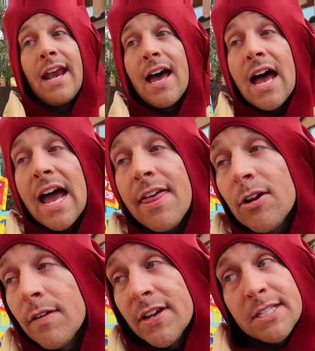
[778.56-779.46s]

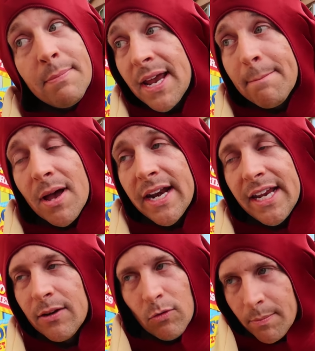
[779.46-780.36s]
Neither of us made
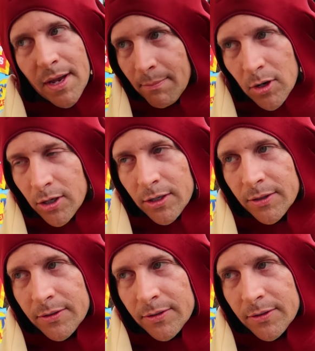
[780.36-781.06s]
money, remember?